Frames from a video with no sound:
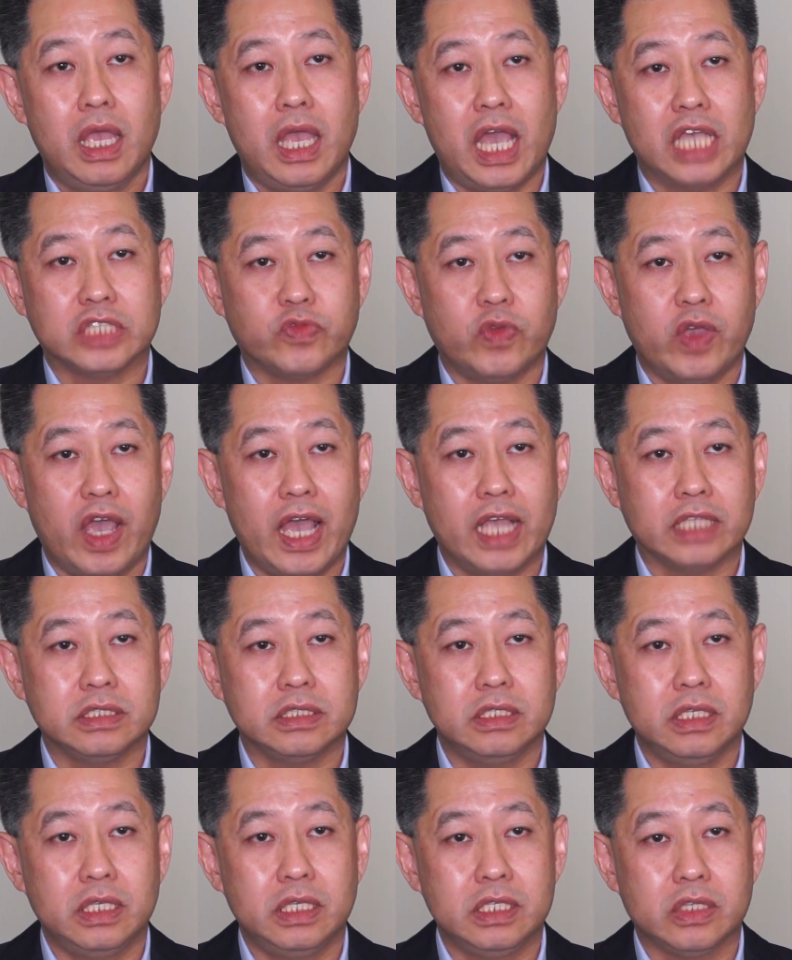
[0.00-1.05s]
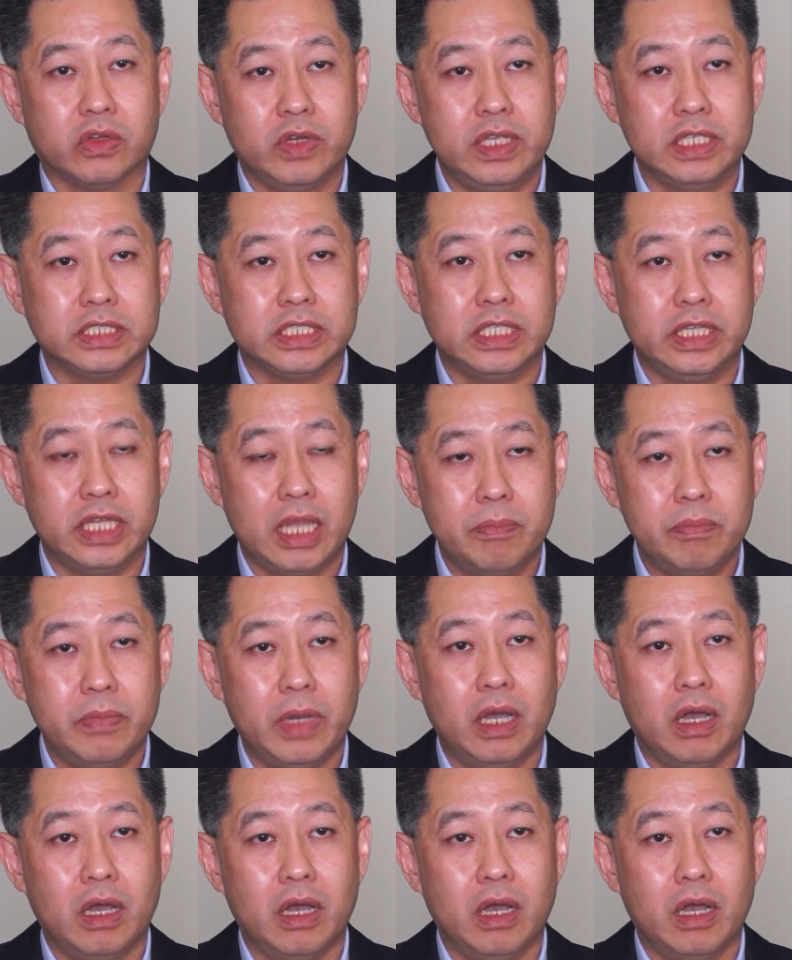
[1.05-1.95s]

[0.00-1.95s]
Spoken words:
as well as increase the number